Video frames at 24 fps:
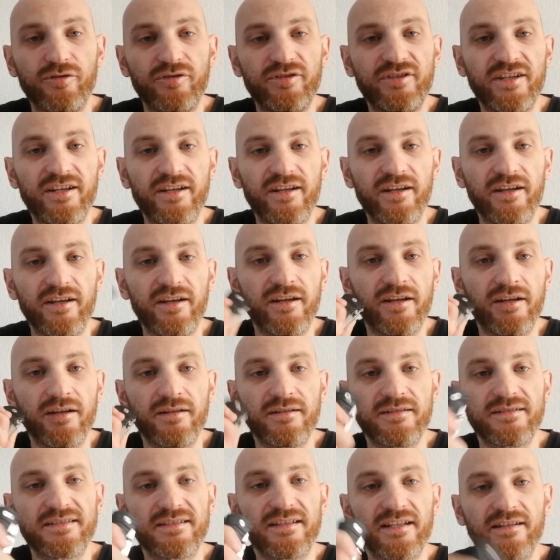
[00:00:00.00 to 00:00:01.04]

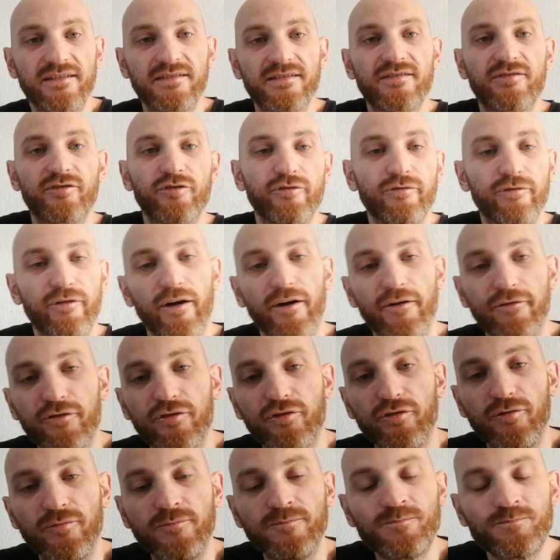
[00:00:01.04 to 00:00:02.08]

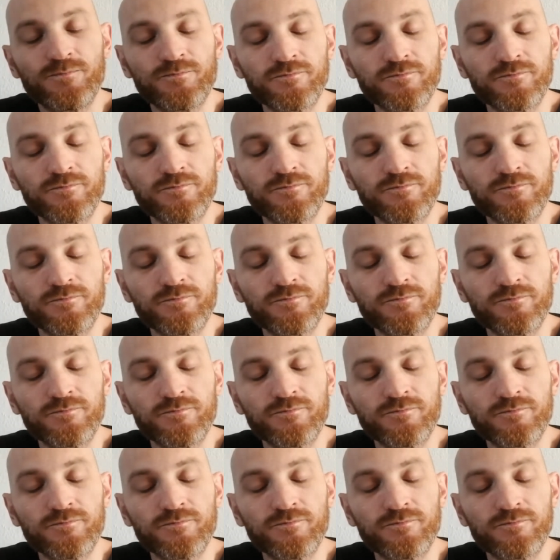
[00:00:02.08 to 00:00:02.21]
G6252.